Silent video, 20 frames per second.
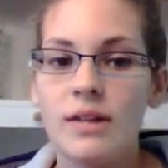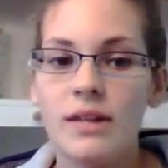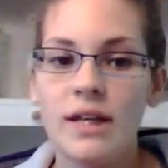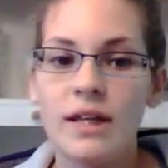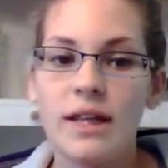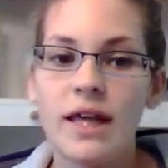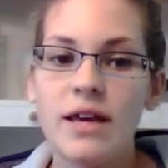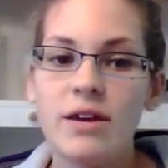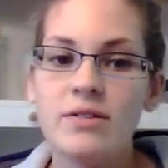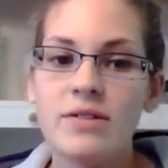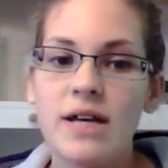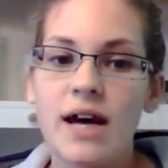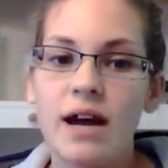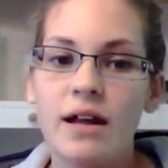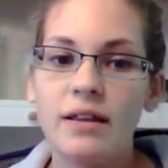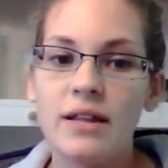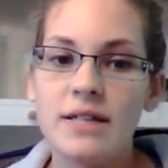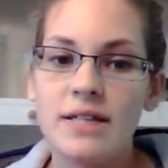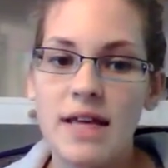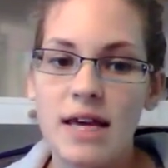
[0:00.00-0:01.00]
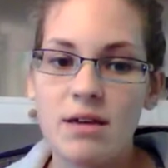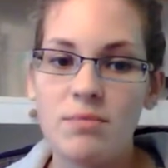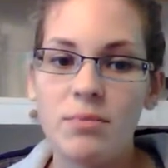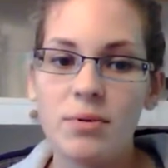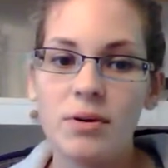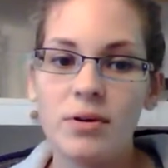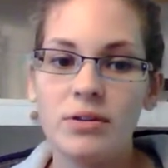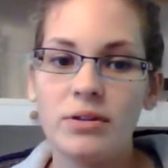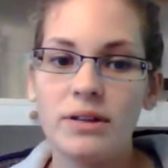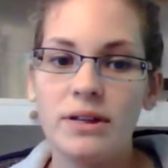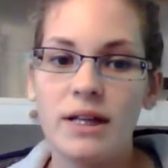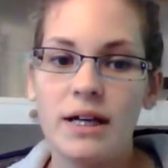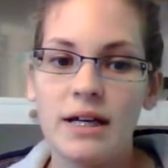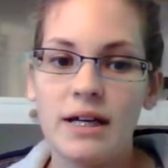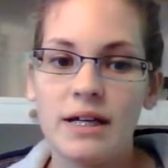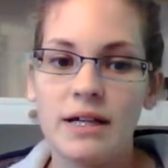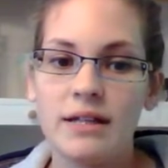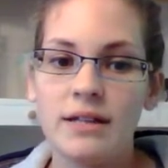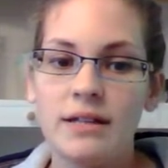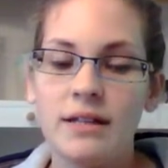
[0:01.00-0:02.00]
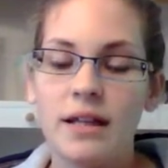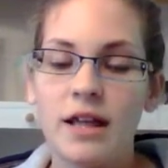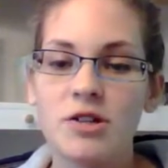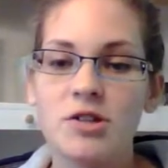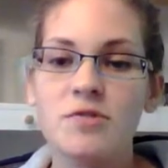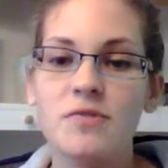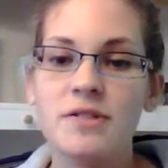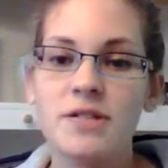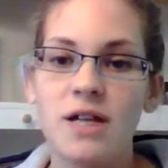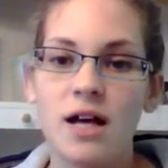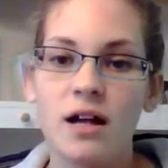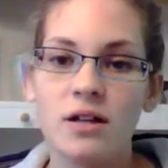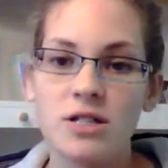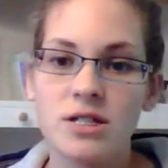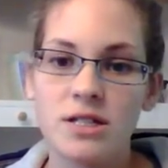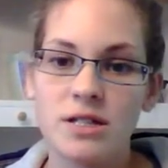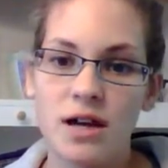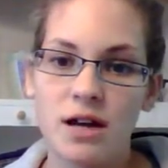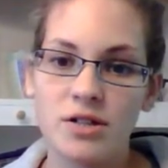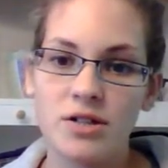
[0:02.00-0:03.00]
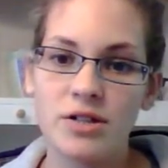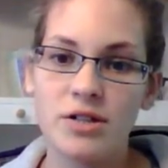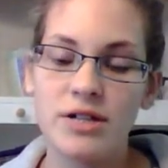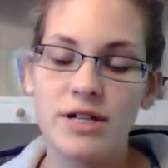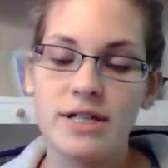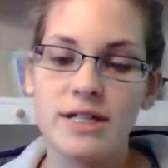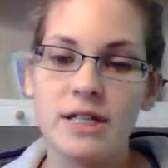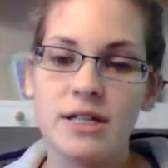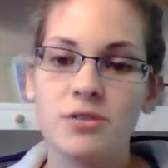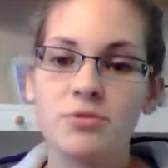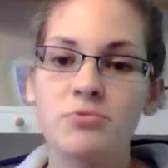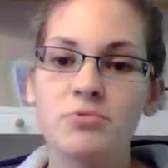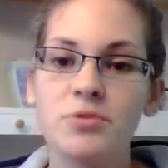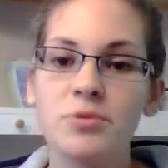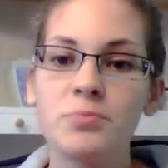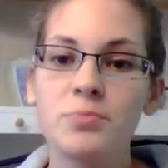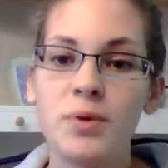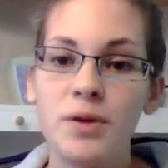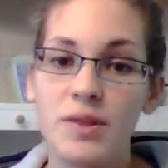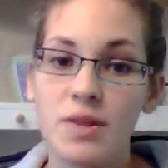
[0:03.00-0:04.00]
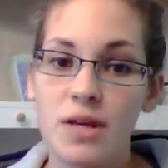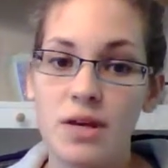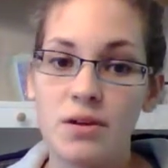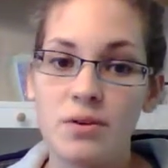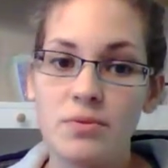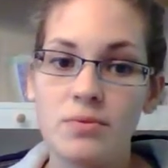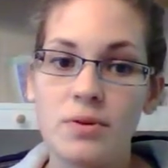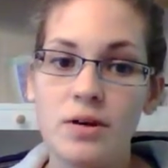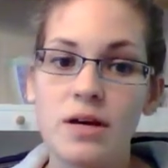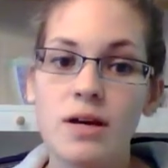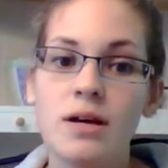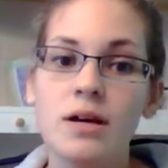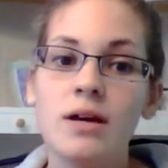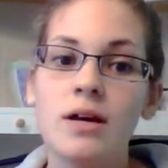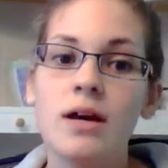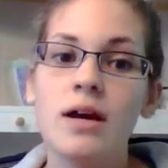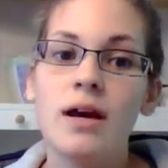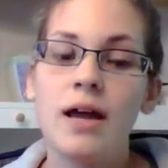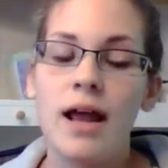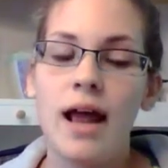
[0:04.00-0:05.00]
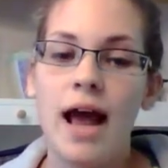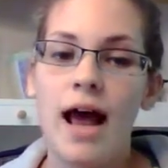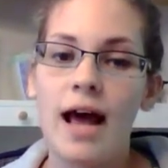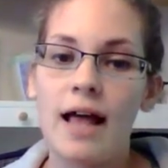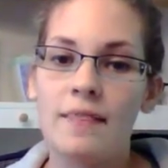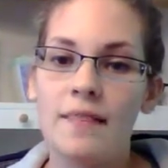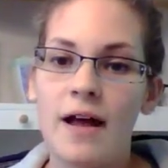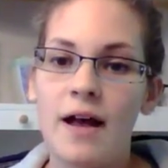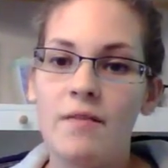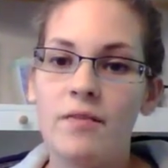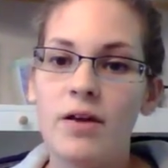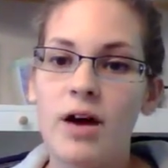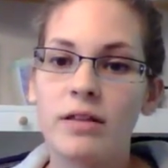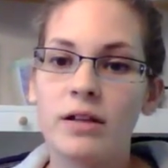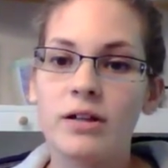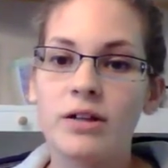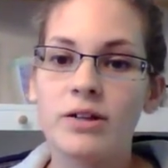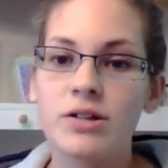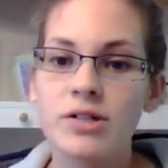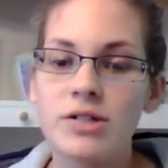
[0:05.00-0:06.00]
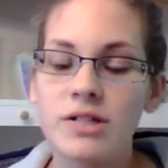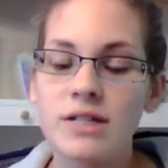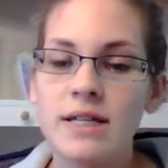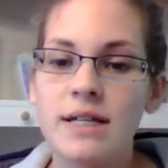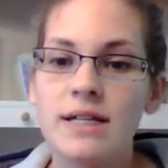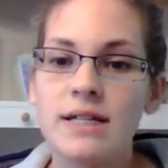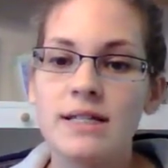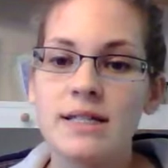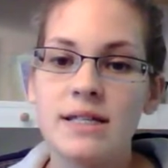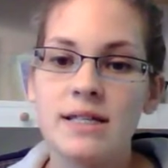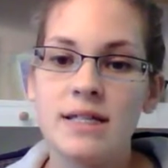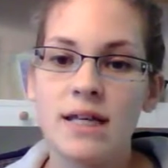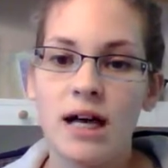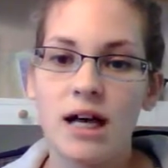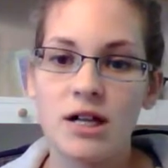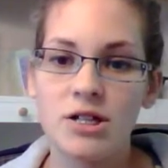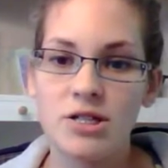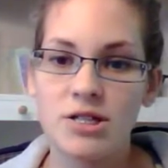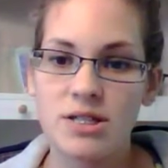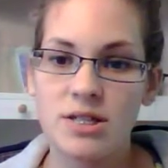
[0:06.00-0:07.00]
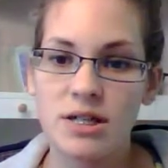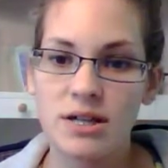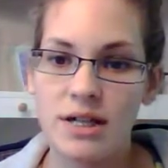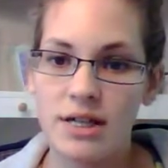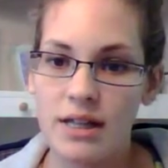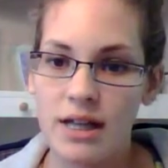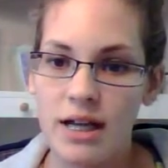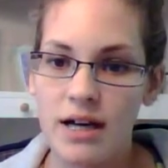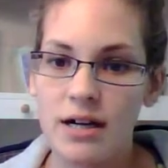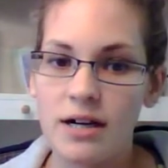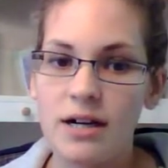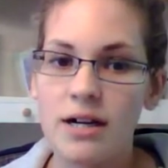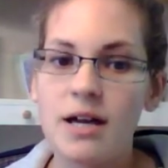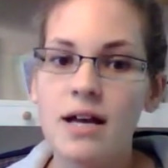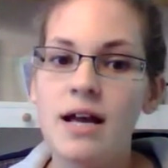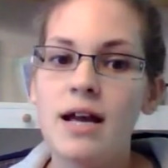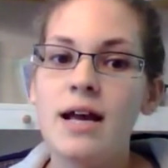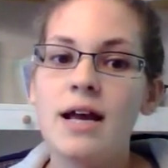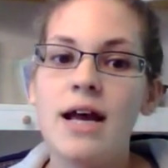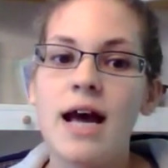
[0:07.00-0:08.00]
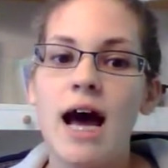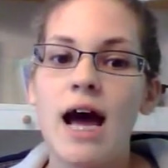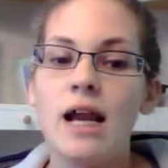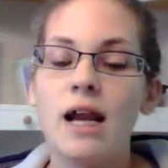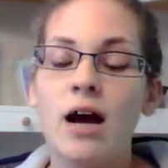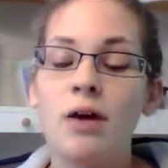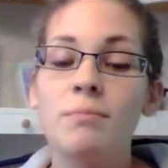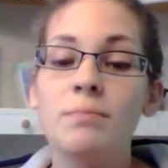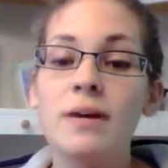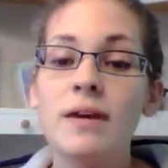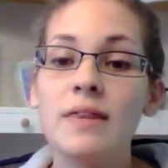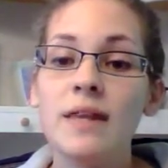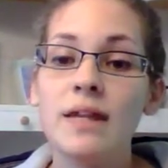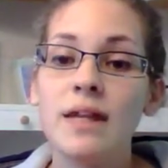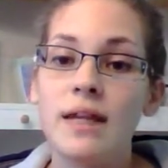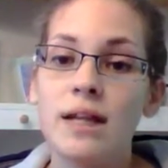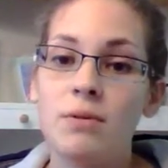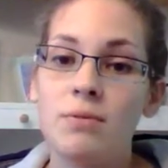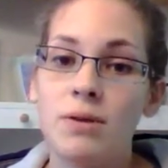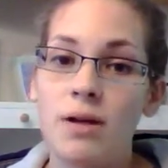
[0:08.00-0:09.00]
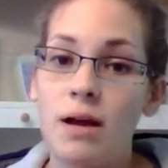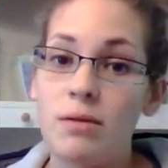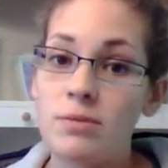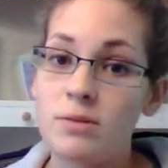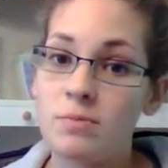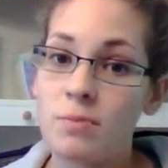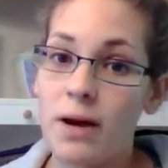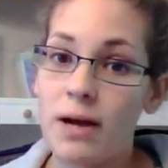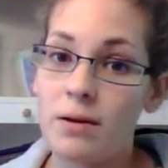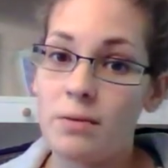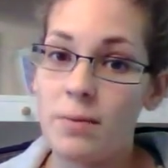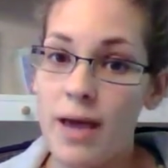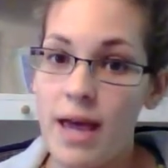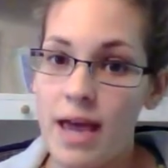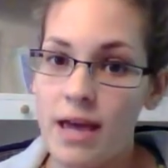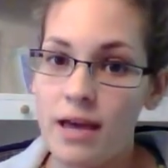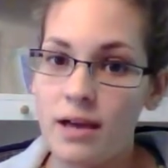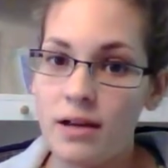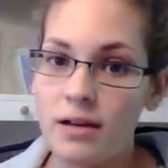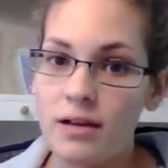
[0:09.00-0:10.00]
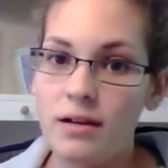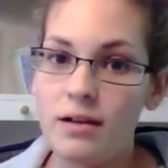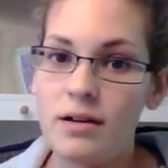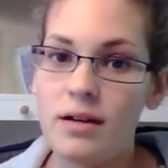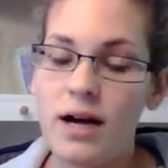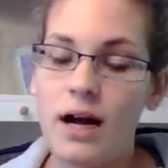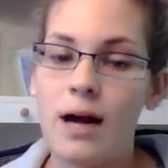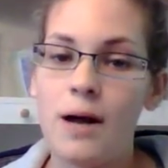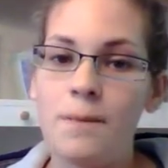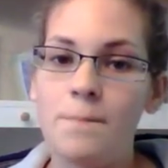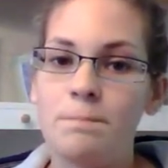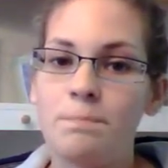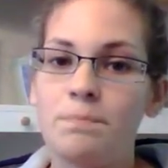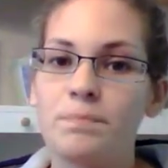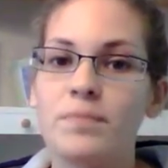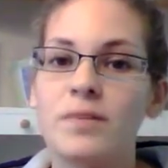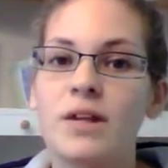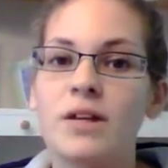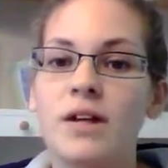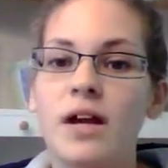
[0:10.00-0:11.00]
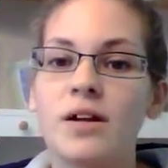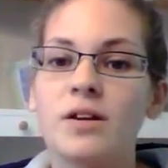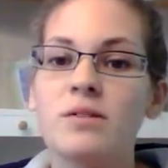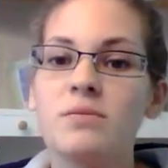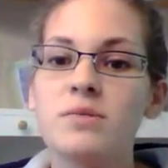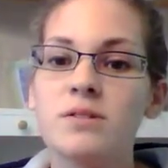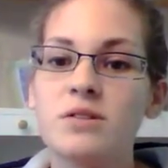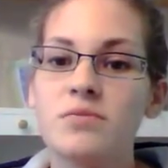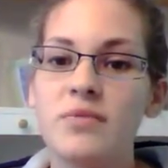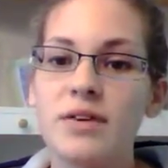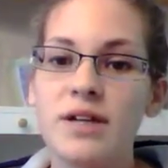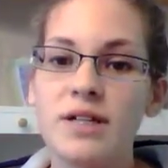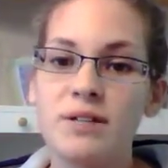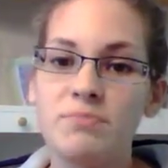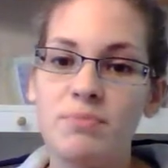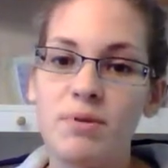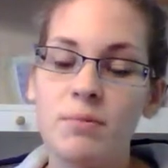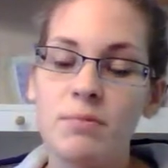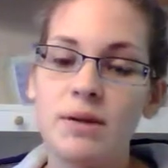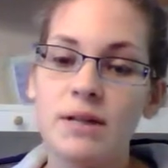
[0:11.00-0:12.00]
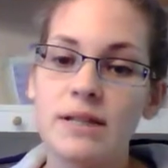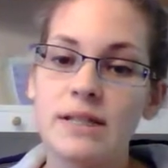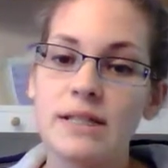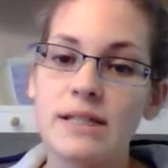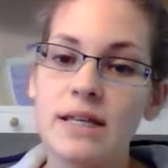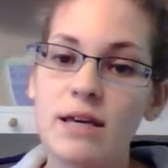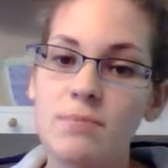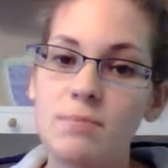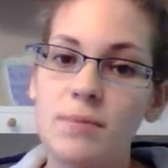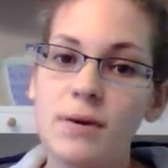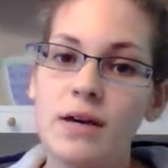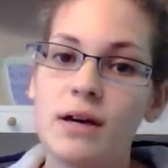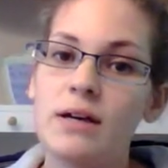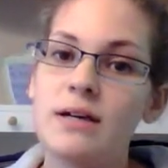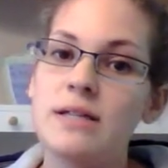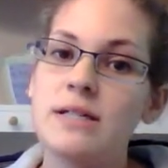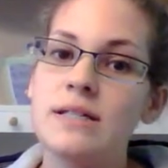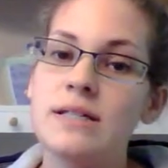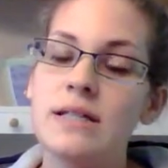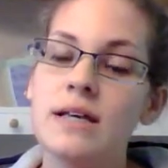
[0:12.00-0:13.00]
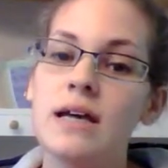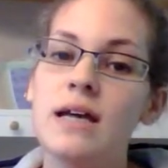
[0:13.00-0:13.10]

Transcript: they lay you down on the table. The electrophysiologist doctor is in the room with you. And then the other nurses, anesthesiologists are in there. And on me, they did it when I was wide awake. The doctor was afraid to put me to sleep because